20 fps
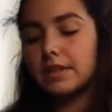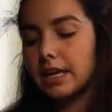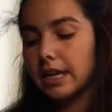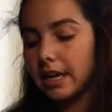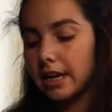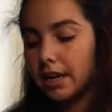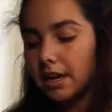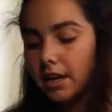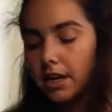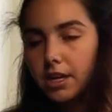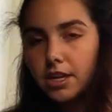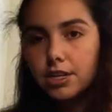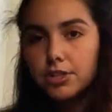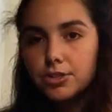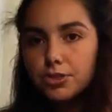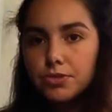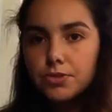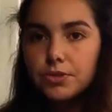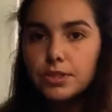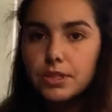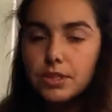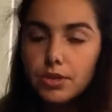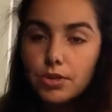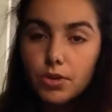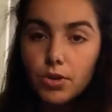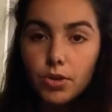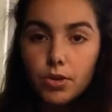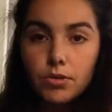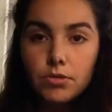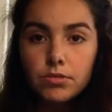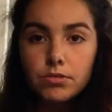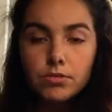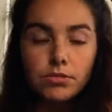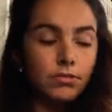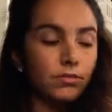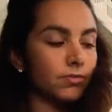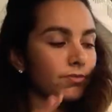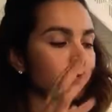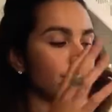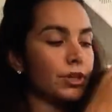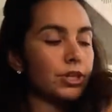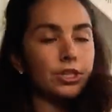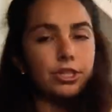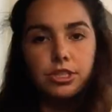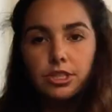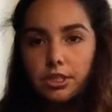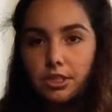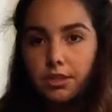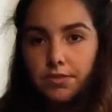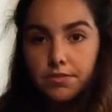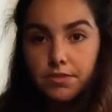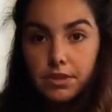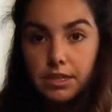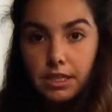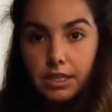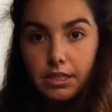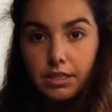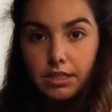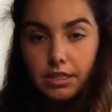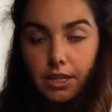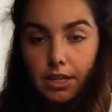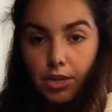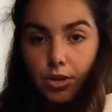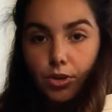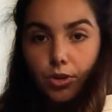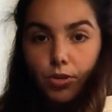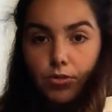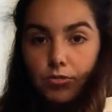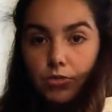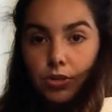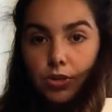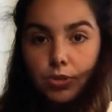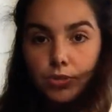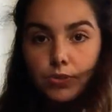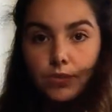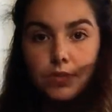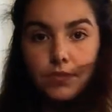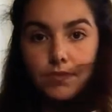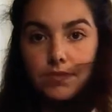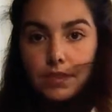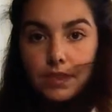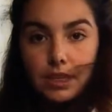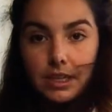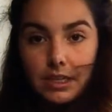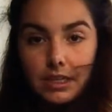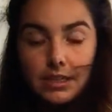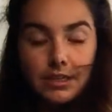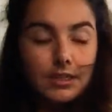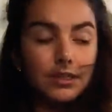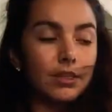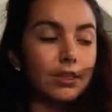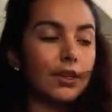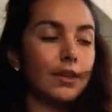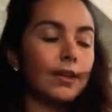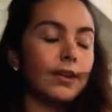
like you're doing your own version of this, like your own notes of this.